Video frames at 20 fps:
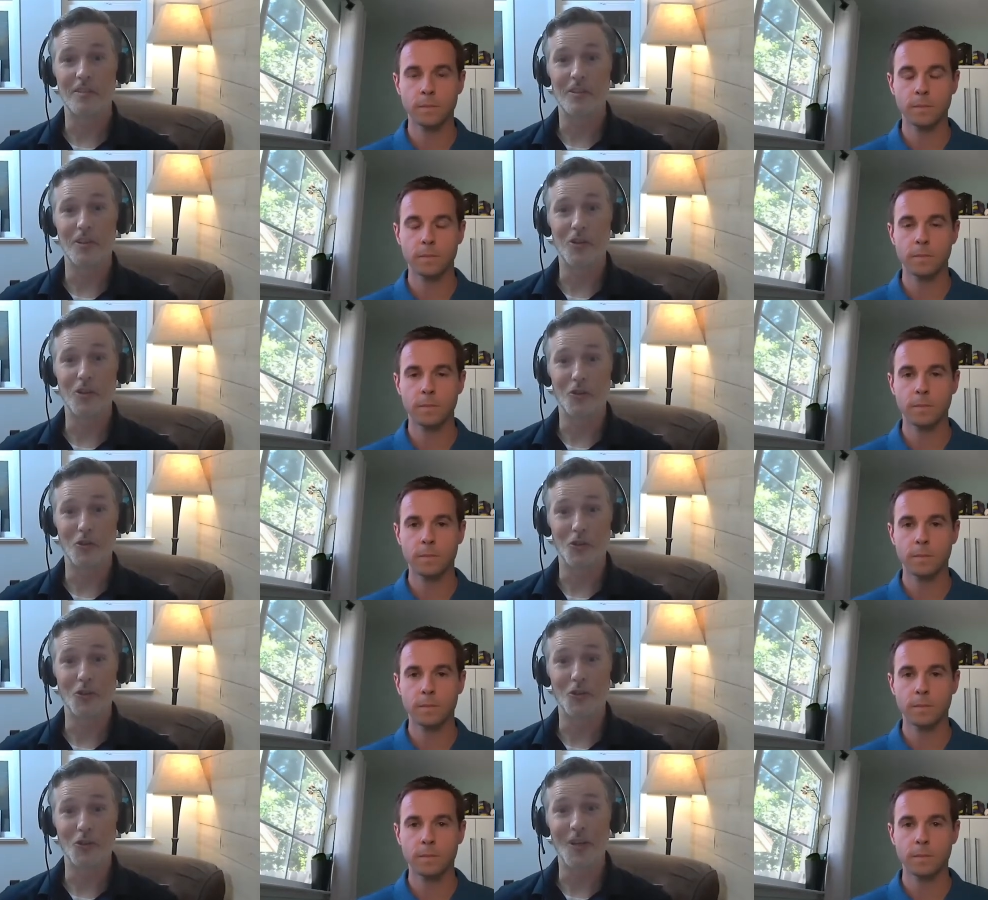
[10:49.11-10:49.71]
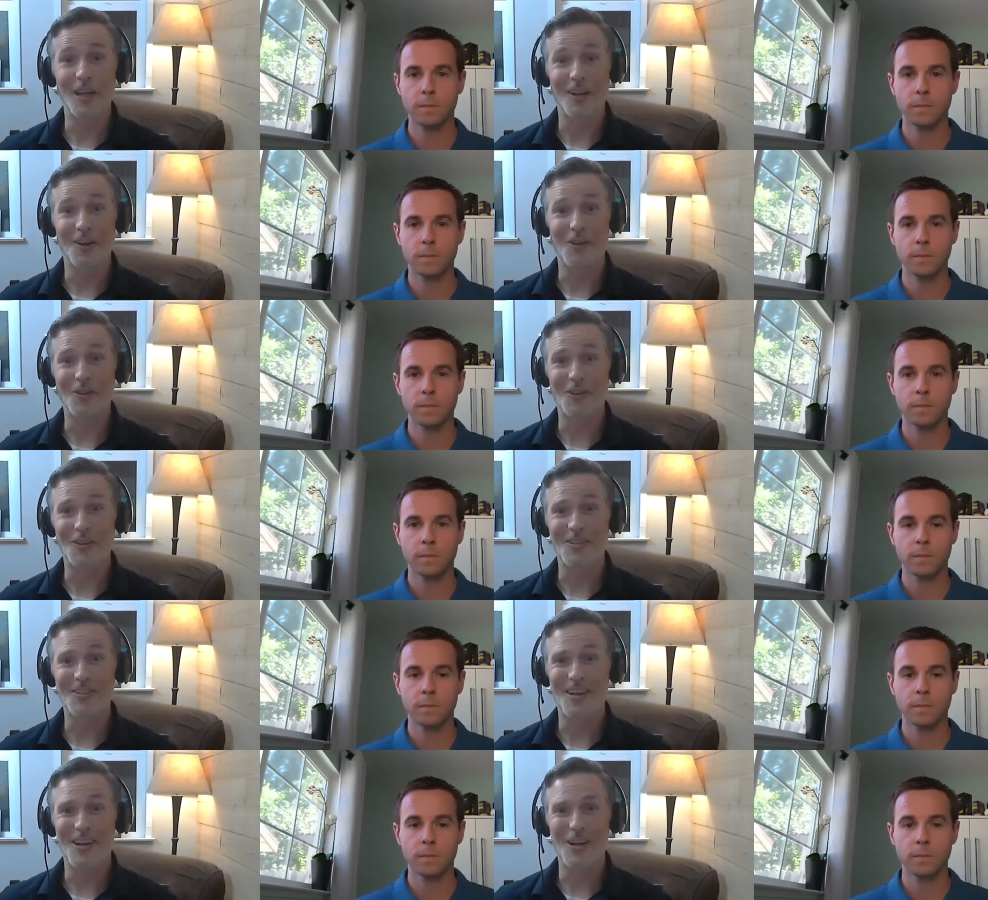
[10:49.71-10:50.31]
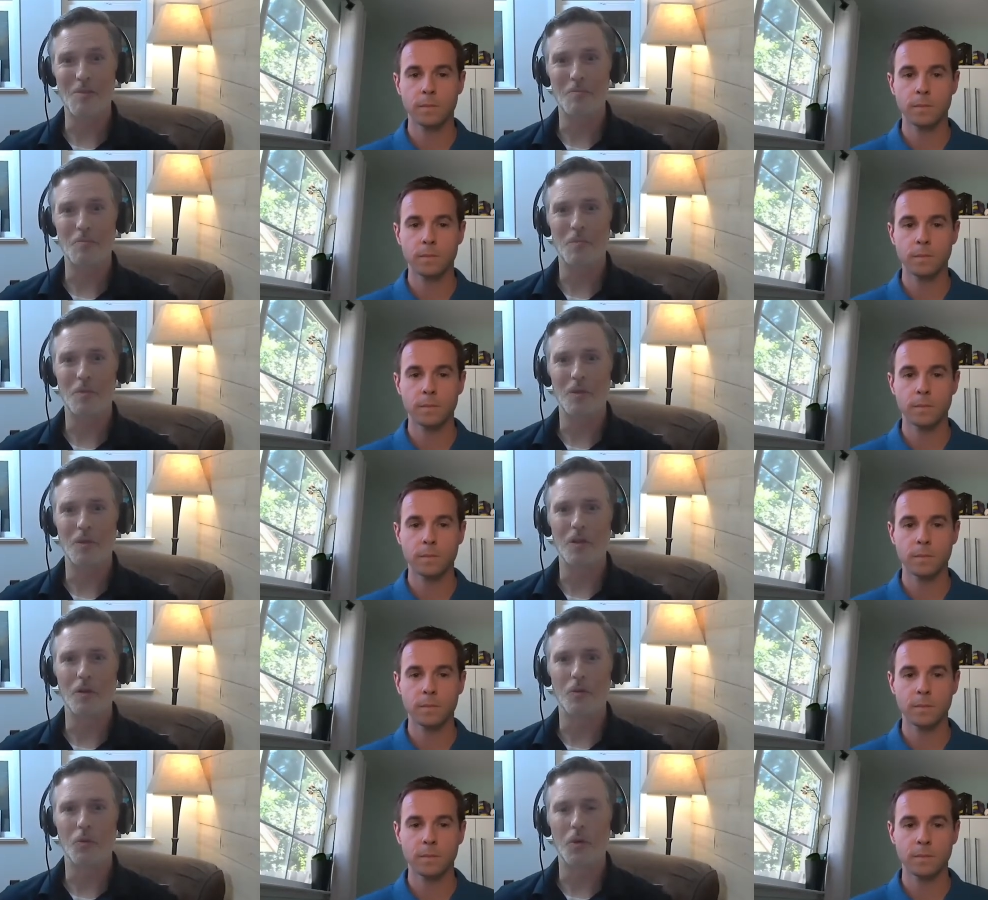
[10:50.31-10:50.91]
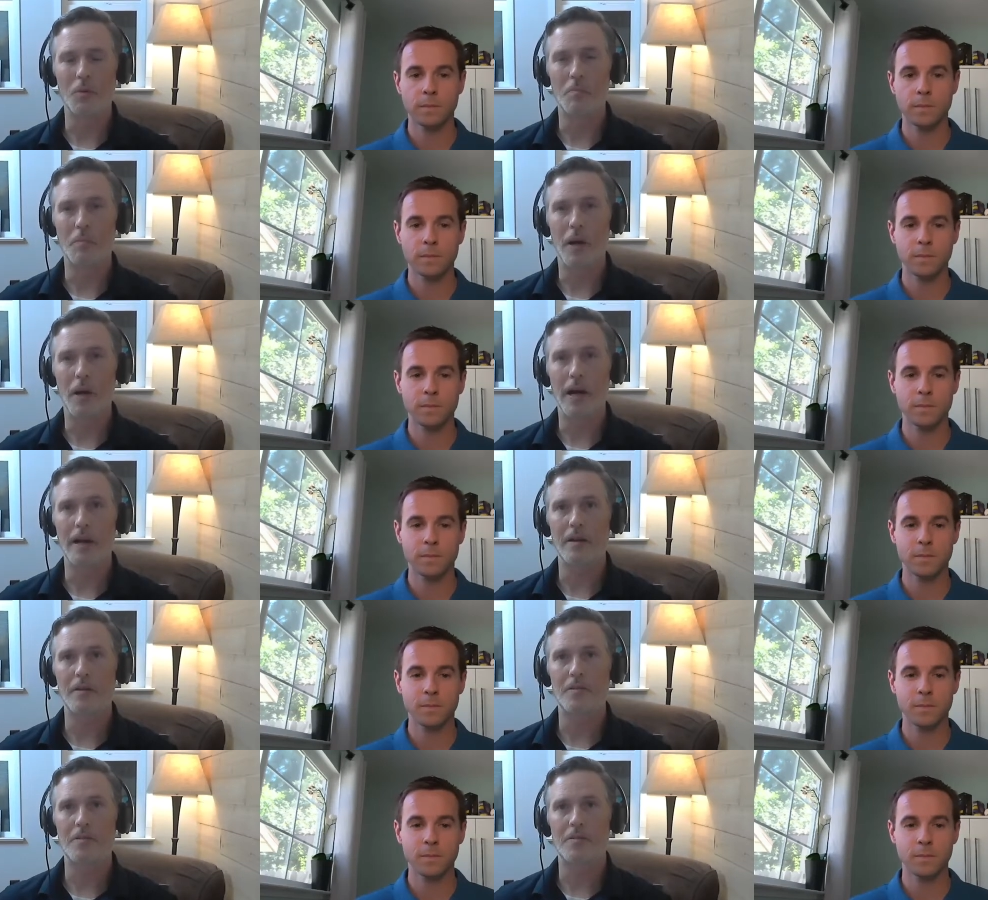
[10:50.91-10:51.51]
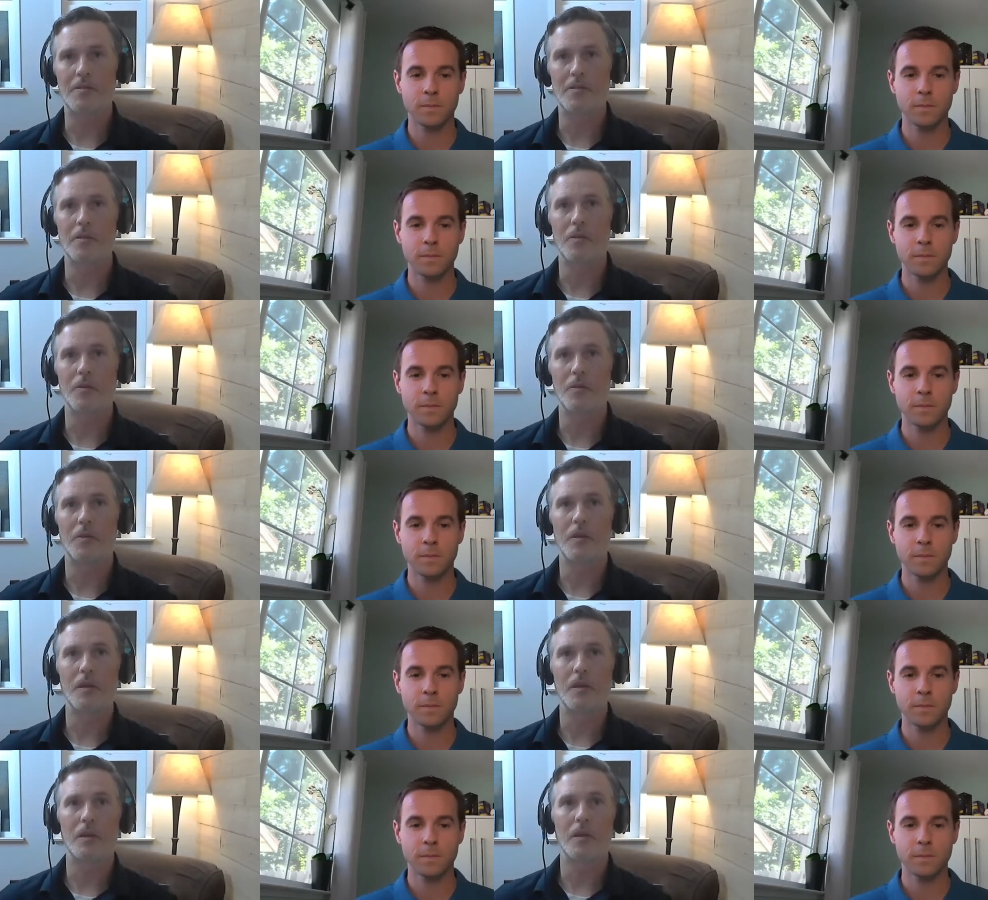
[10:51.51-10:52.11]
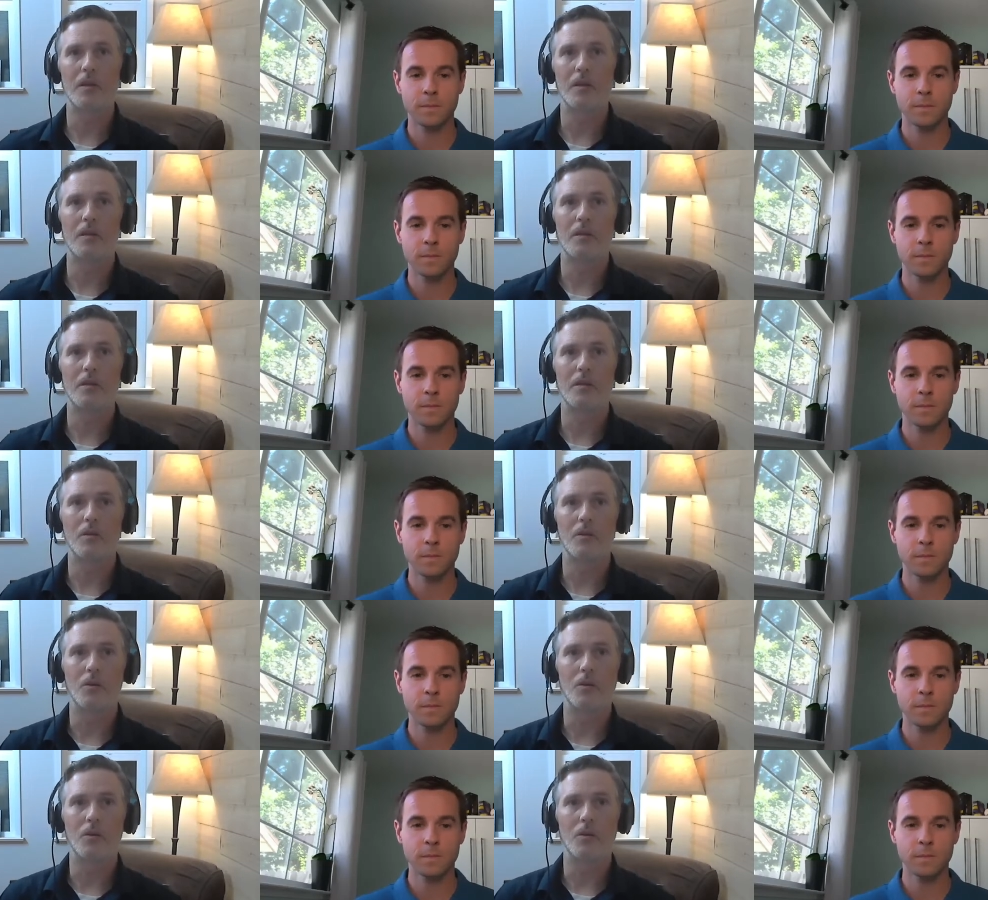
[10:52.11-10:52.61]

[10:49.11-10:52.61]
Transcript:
Speaker 1: you know, you get all the time, you know, with buyers, you know, thinking,